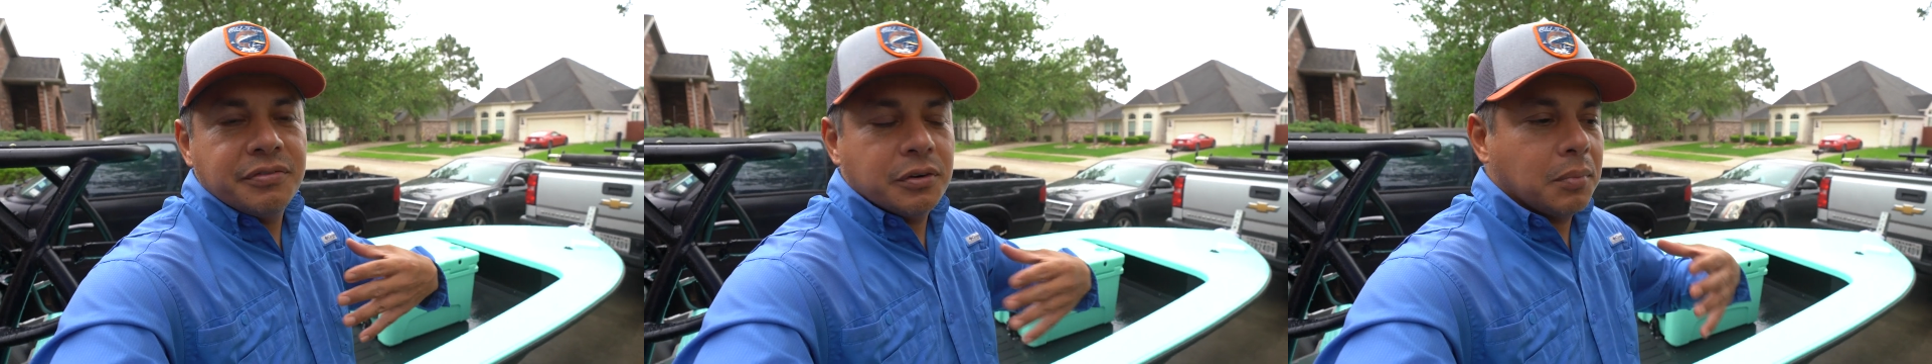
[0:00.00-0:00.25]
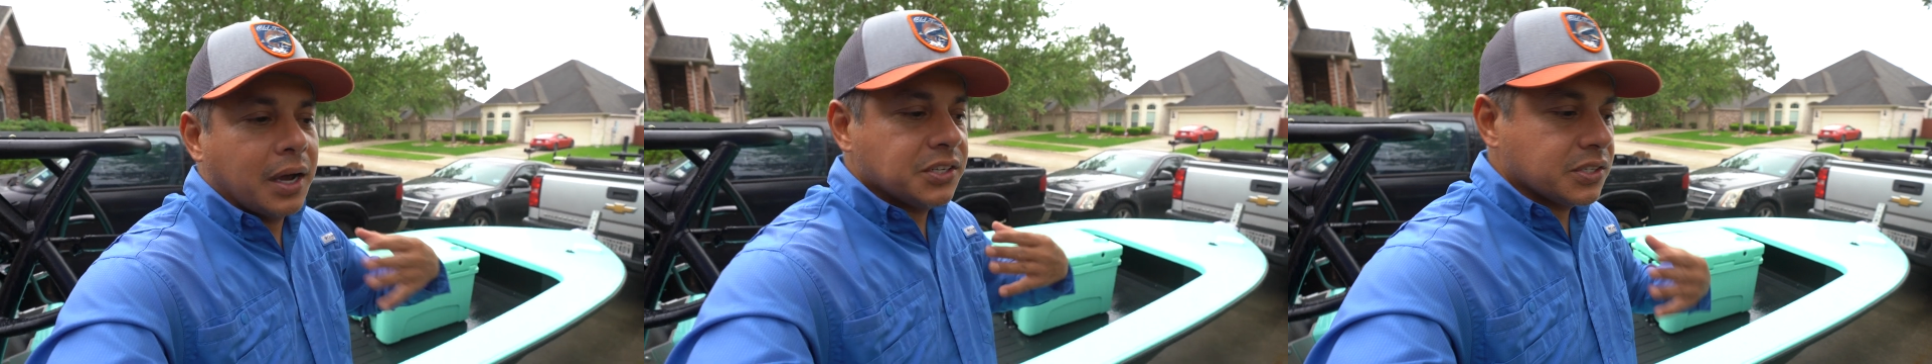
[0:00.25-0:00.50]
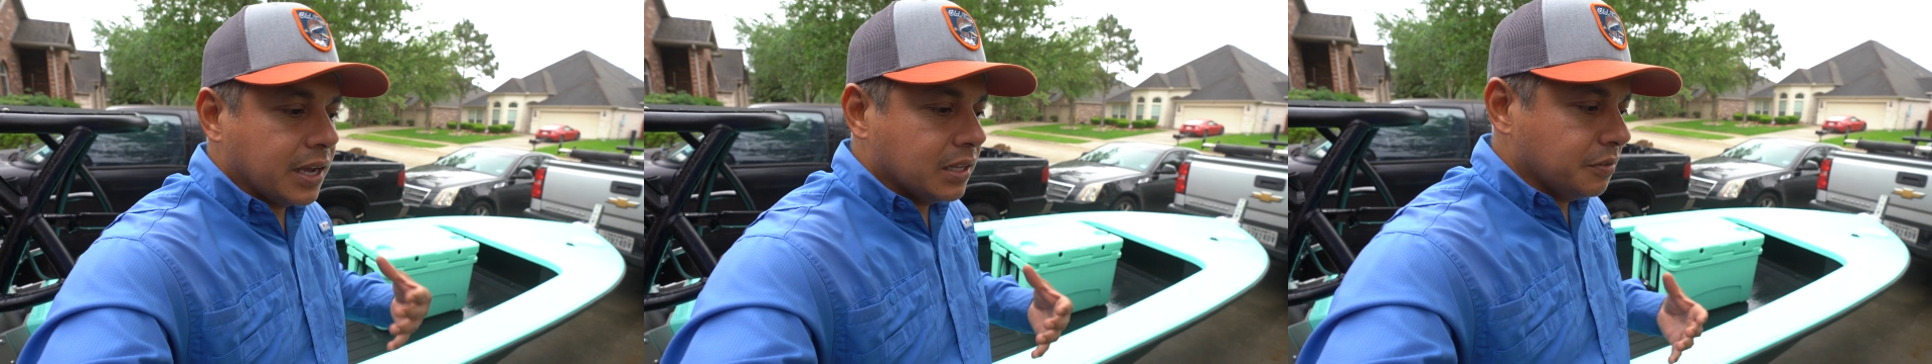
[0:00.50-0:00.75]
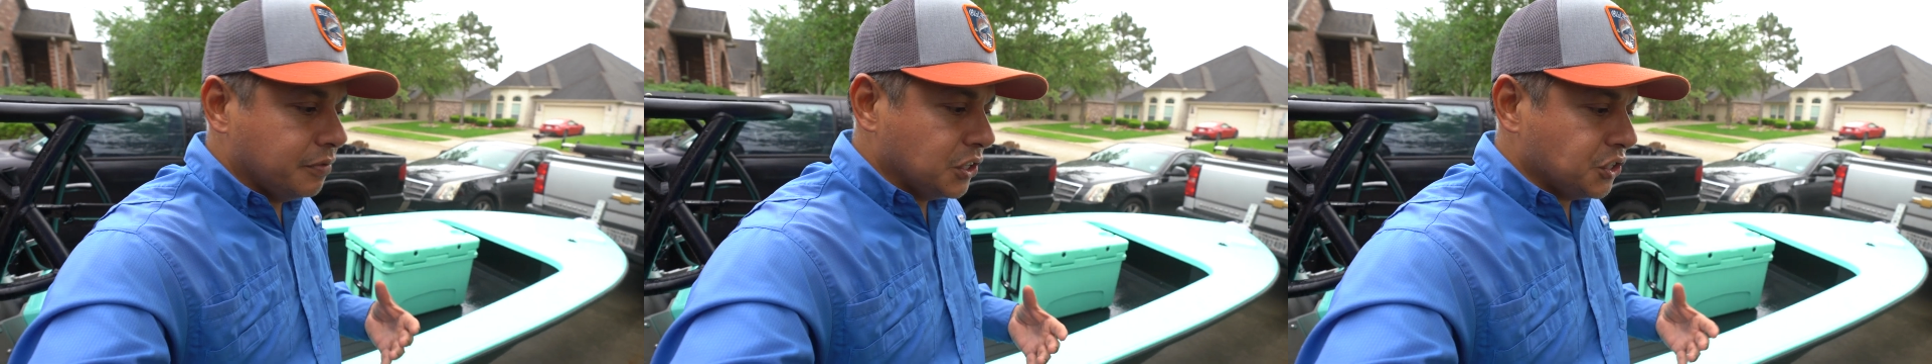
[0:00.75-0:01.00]
for my style
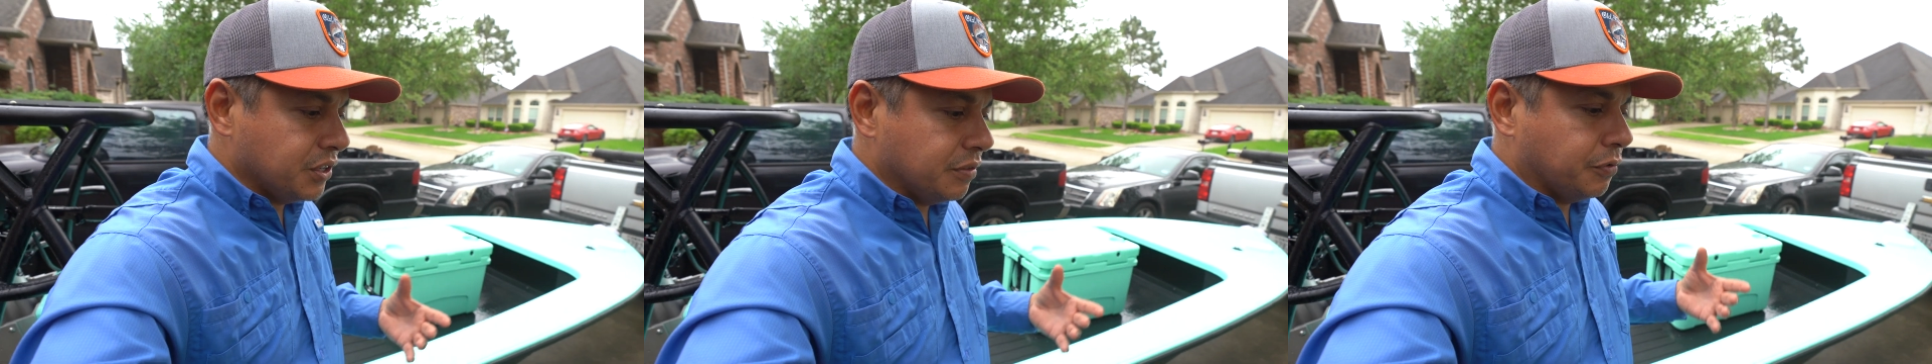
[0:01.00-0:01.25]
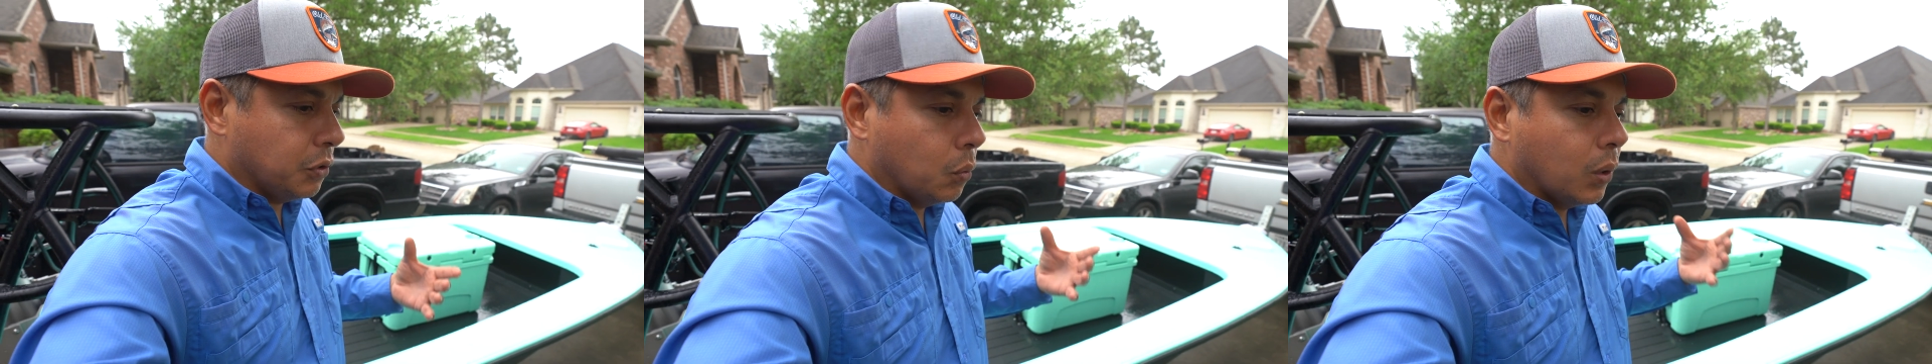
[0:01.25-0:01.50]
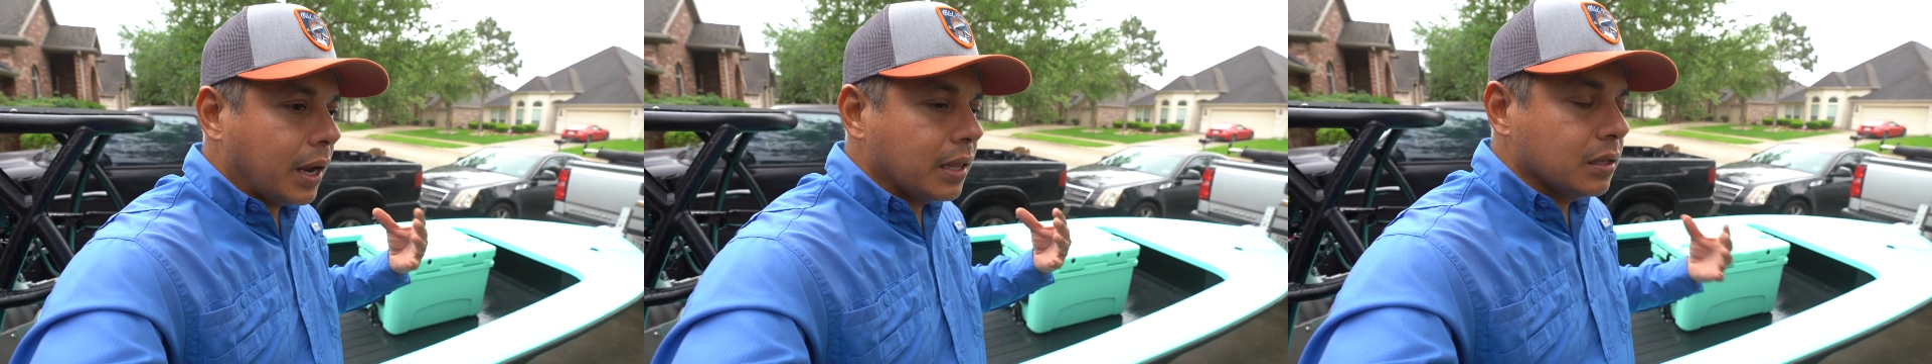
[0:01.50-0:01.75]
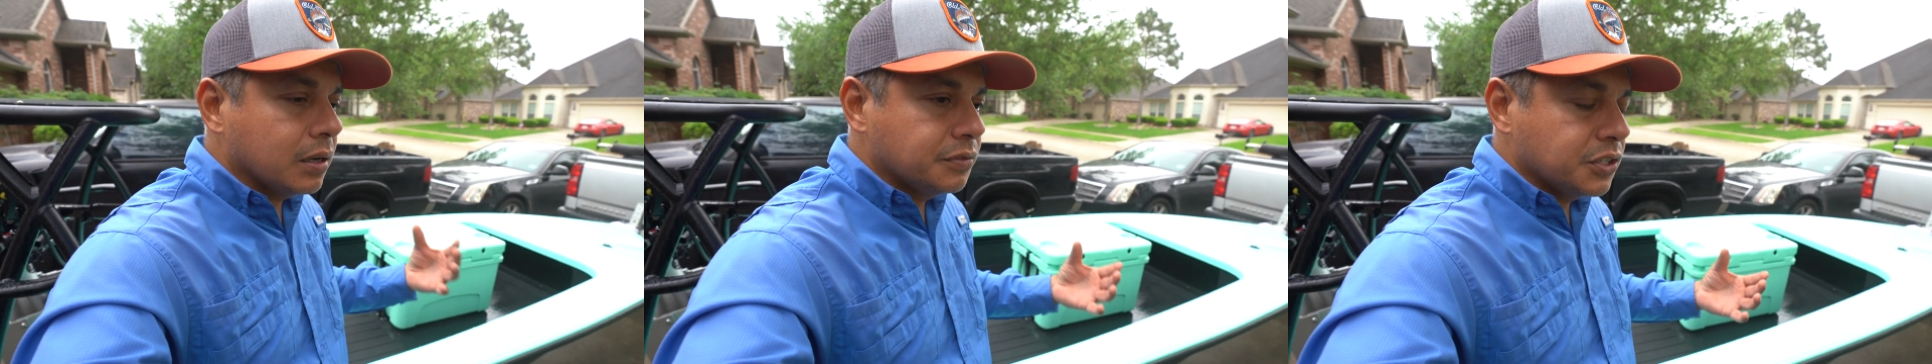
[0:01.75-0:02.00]
of fishing, for what I
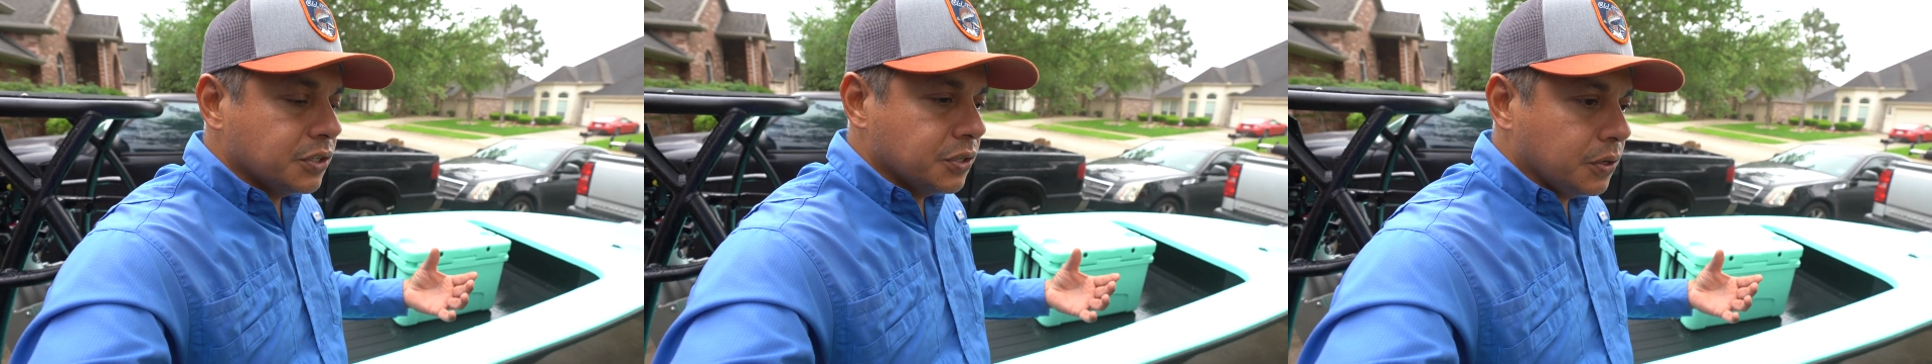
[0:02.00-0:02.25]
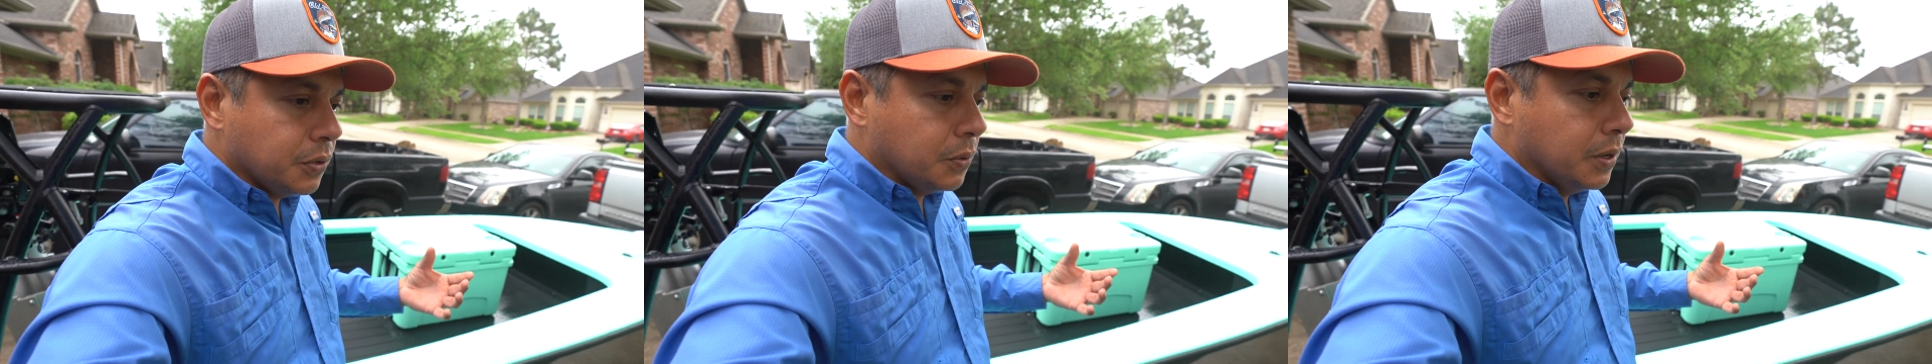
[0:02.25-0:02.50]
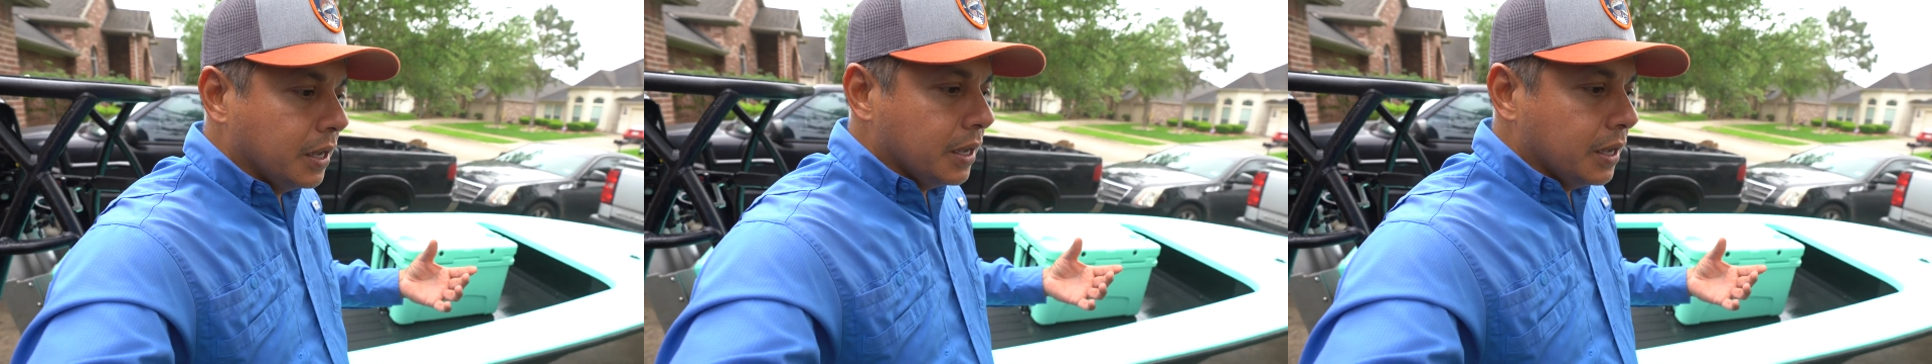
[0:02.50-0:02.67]
love to do.